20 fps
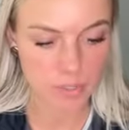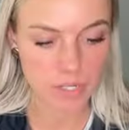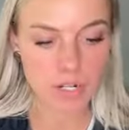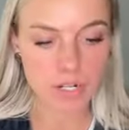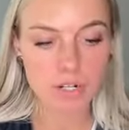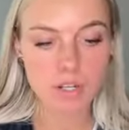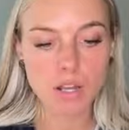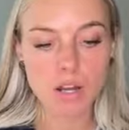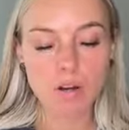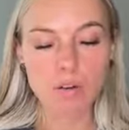But
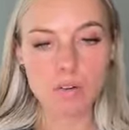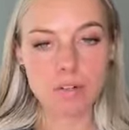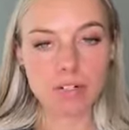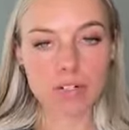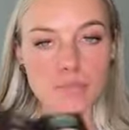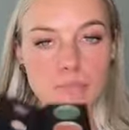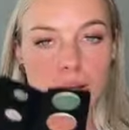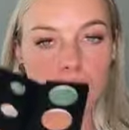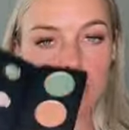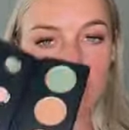here you go.
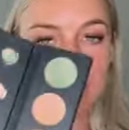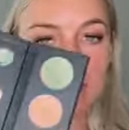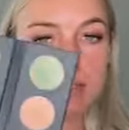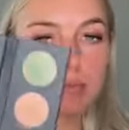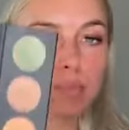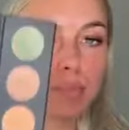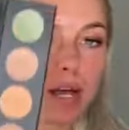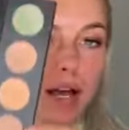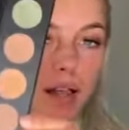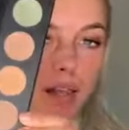Here's my
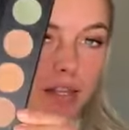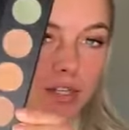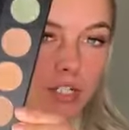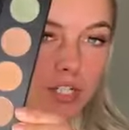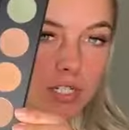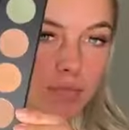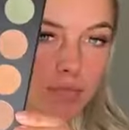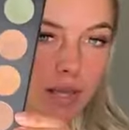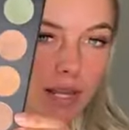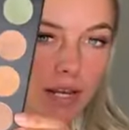custom palette I
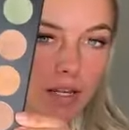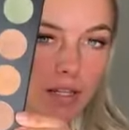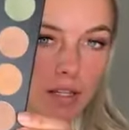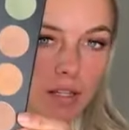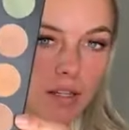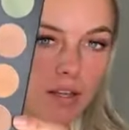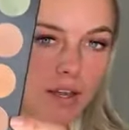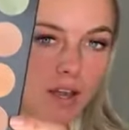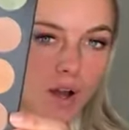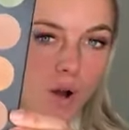just made.
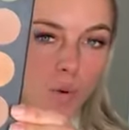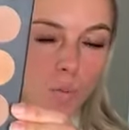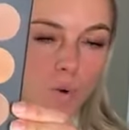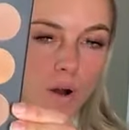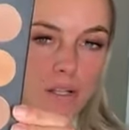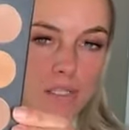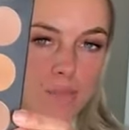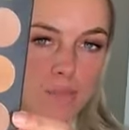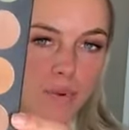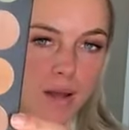
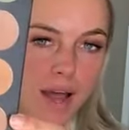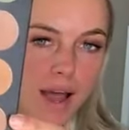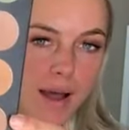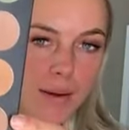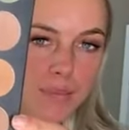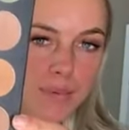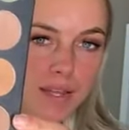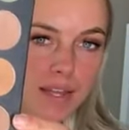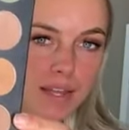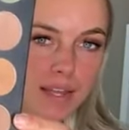What's
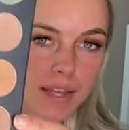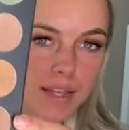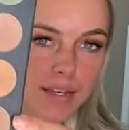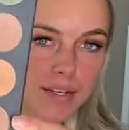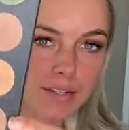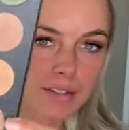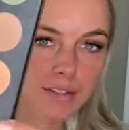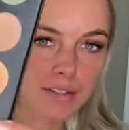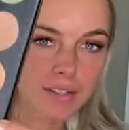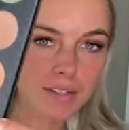poppin'?